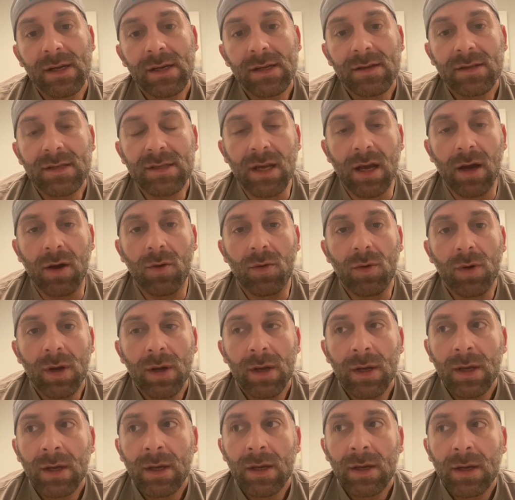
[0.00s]
So
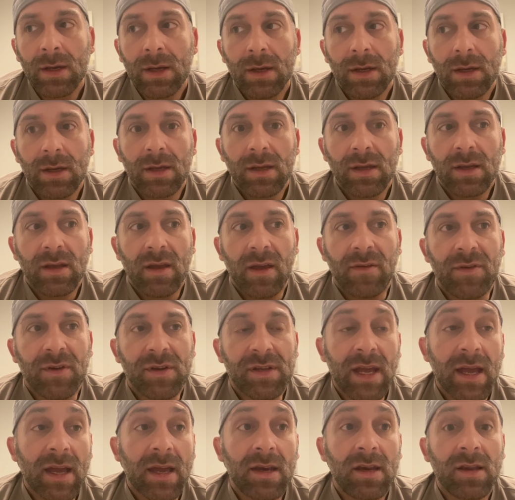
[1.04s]
if you
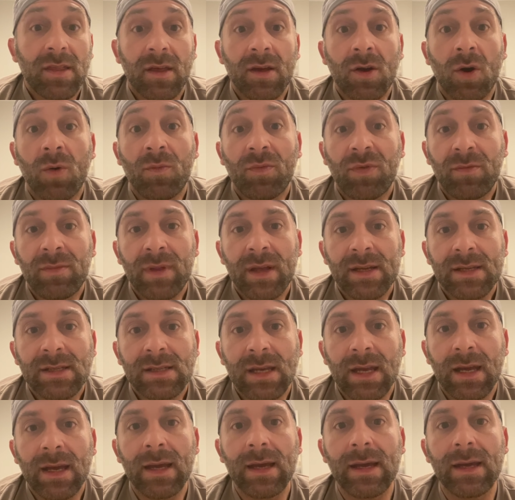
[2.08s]
take anything home from this,